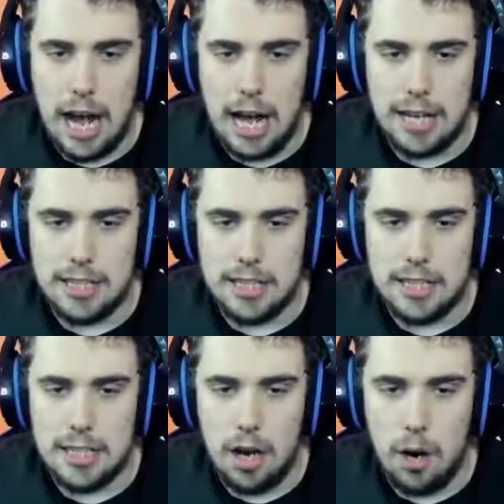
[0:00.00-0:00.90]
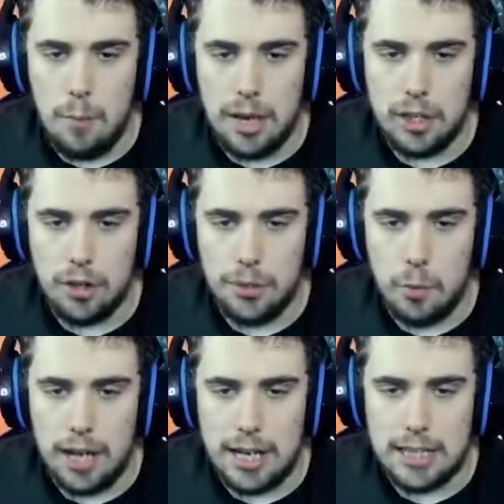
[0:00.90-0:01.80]
And, oh my God, the
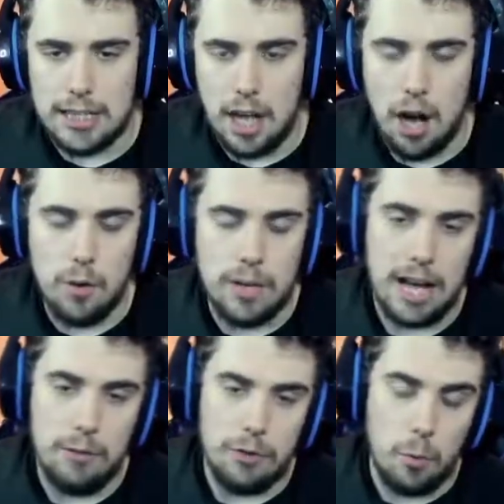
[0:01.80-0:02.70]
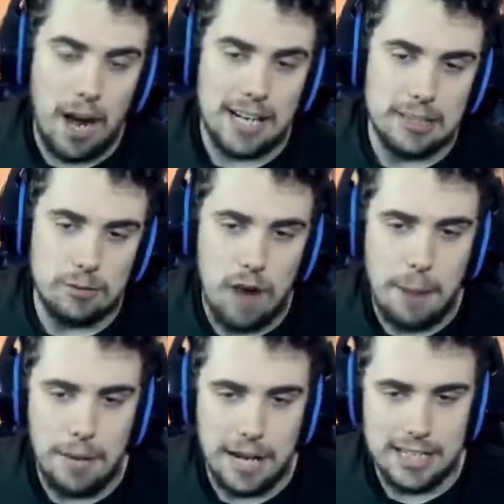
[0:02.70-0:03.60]
Wang get to that. Okay, the Wang is
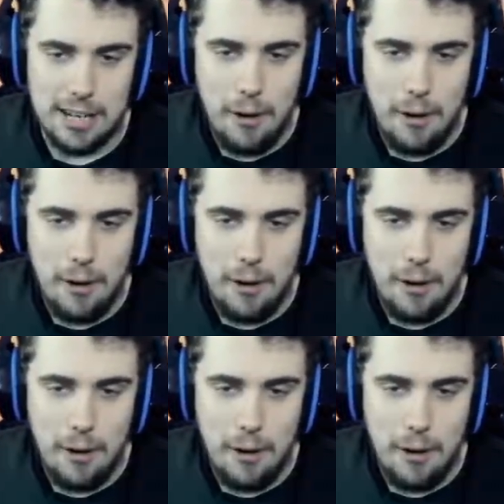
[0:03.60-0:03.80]
rapid.